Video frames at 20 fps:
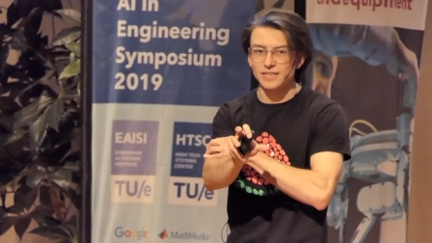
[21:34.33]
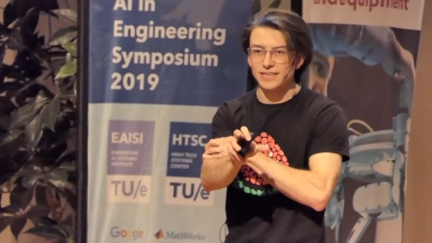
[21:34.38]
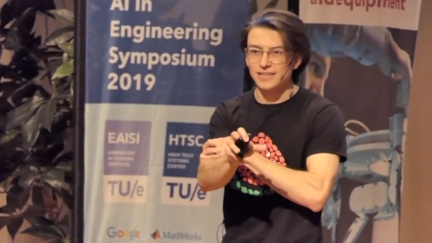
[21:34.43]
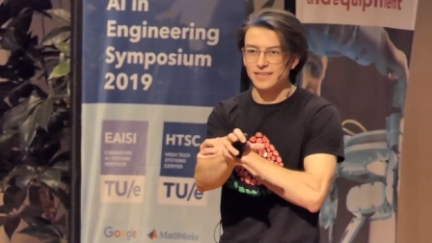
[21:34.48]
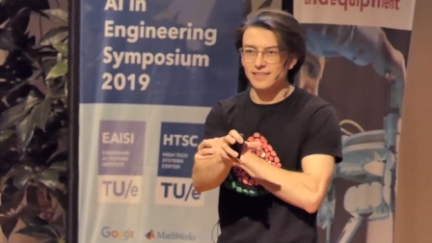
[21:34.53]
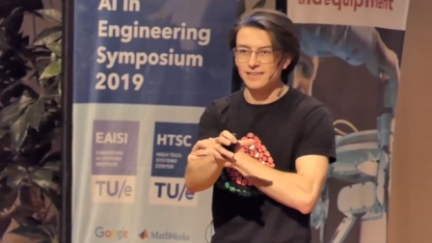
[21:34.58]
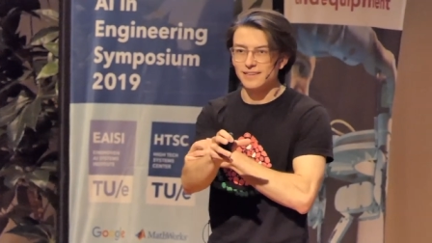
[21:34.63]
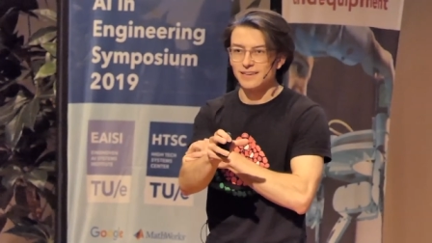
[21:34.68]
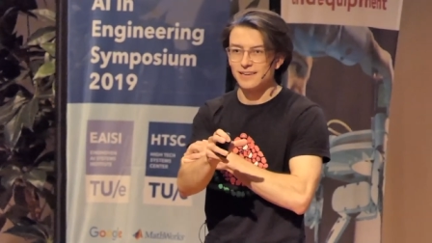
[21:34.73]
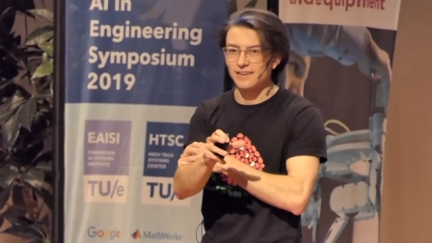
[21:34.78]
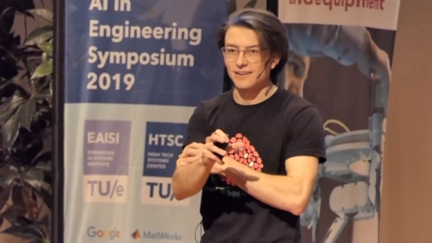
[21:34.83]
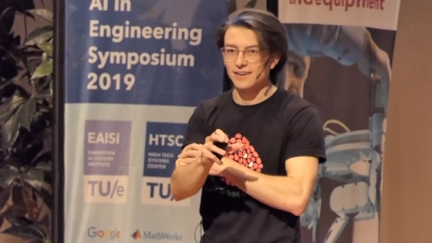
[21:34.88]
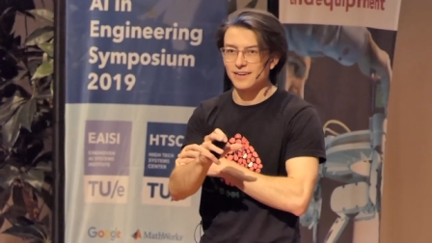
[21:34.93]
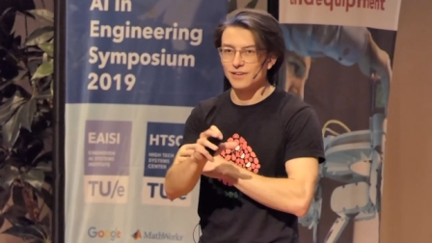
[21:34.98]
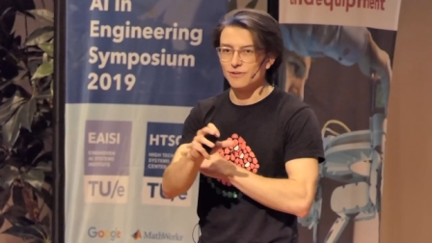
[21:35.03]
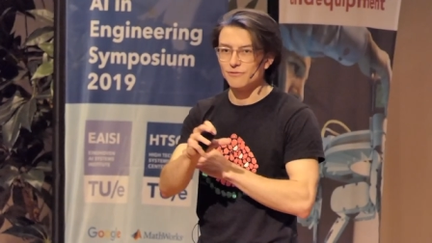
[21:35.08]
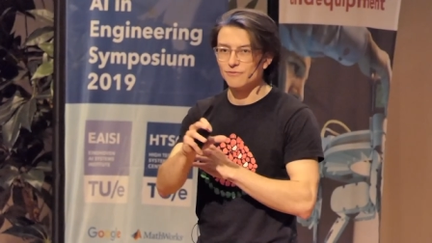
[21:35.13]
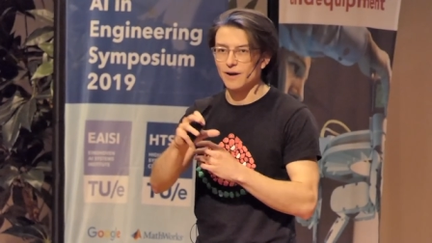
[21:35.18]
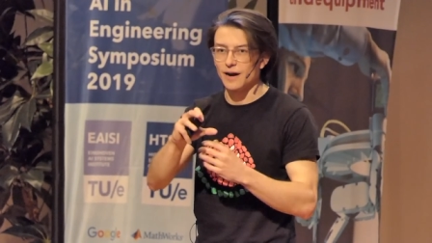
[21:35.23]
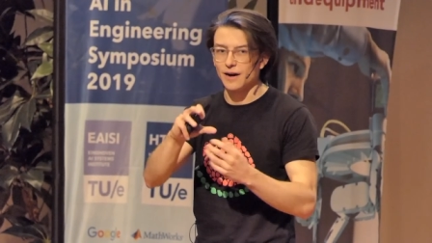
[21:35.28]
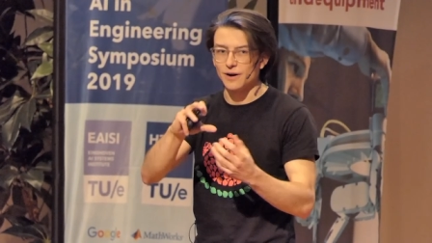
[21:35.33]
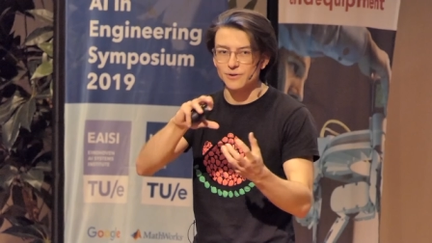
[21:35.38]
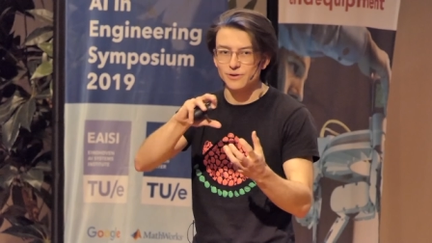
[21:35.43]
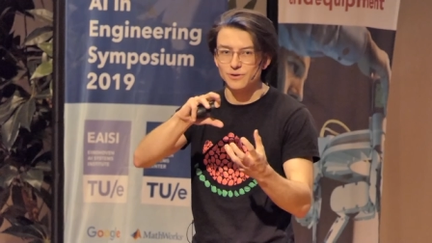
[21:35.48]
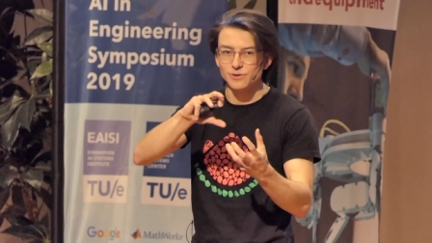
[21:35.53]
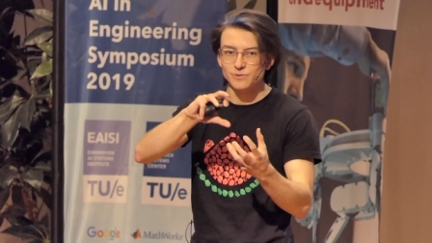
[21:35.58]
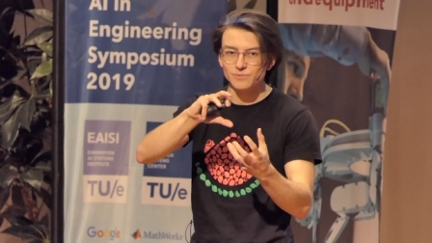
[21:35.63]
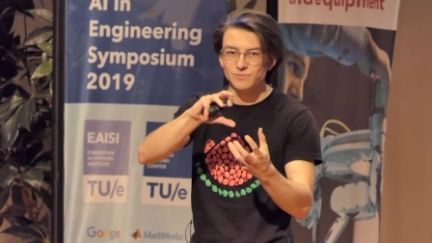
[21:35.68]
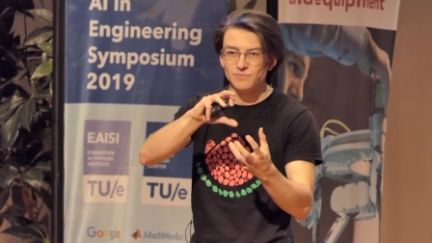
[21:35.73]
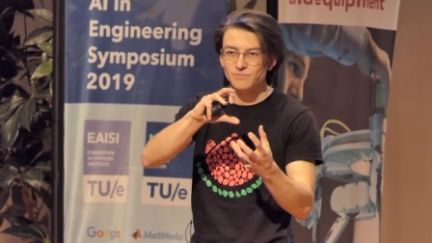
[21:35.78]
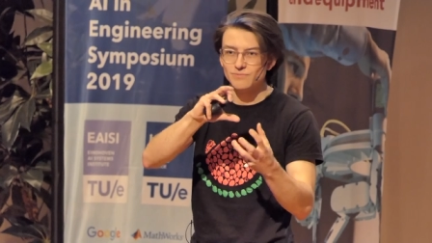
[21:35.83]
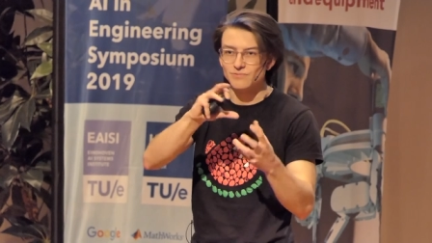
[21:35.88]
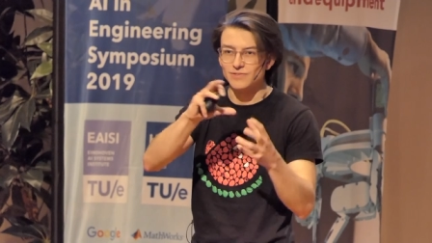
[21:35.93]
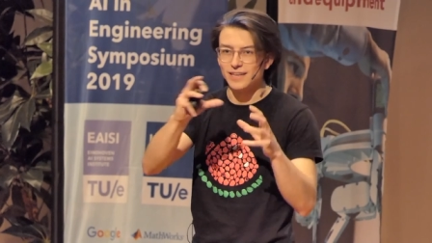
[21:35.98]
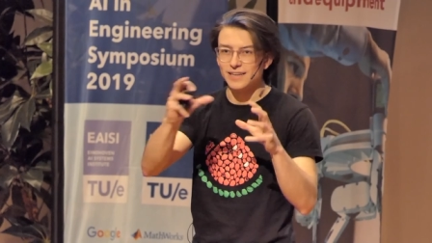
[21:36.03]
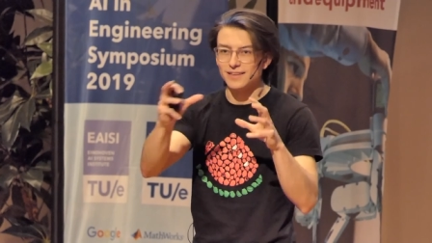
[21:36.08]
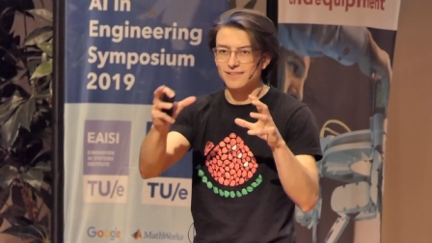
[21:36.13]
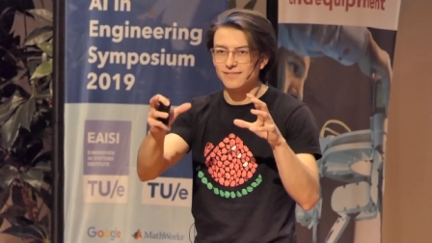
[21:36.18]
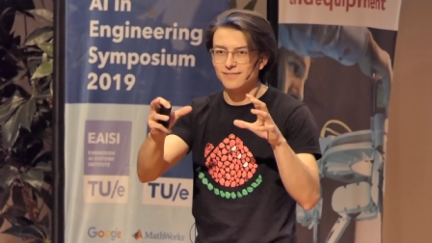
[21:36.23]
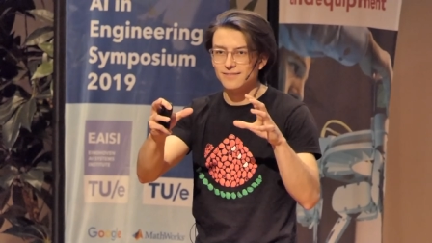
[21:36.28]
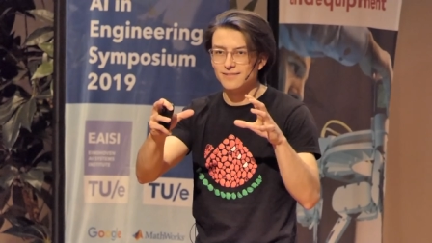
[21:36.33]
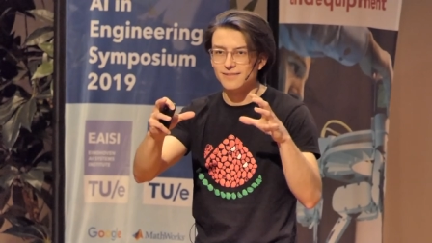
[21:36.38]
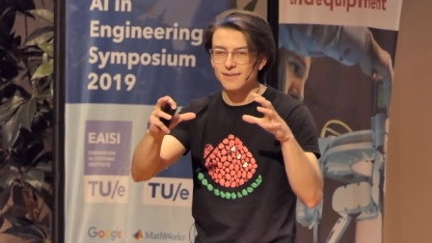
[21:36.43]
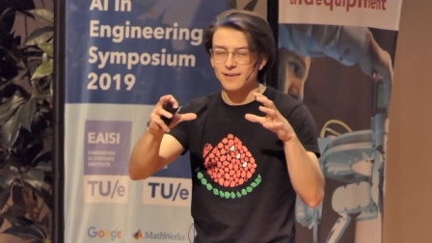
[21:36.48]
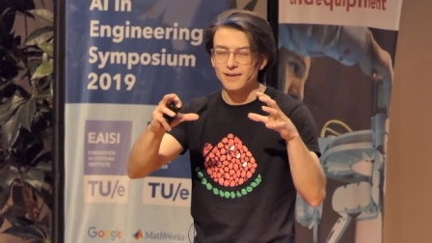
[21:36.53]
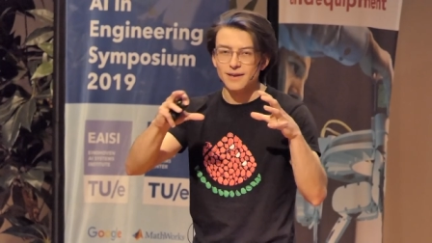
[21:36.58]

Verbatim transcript: in in kind of how you didn't